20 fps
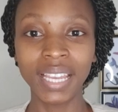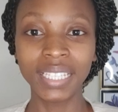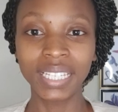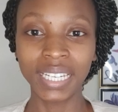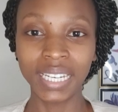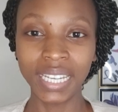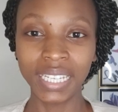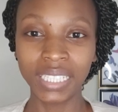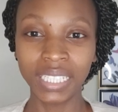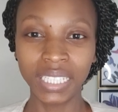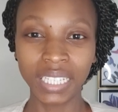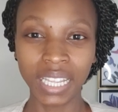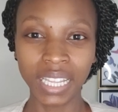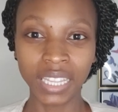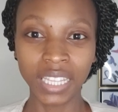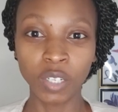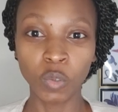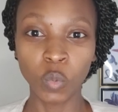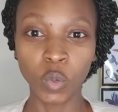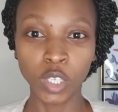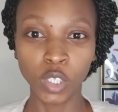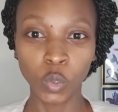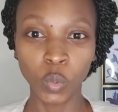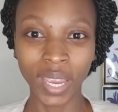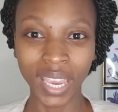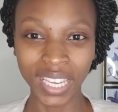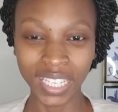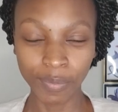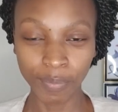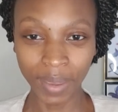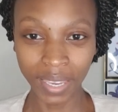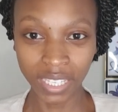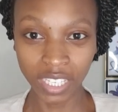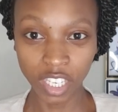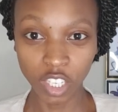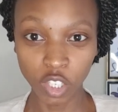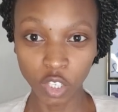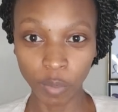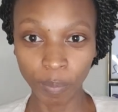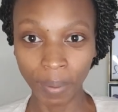at a later date than what you were
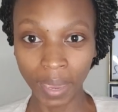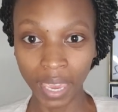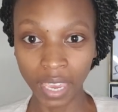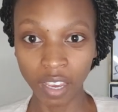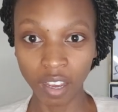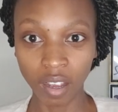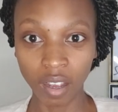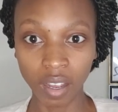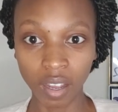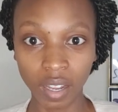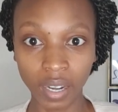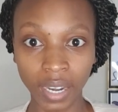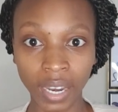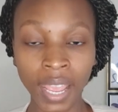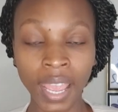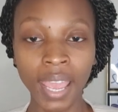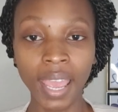expected to pay on.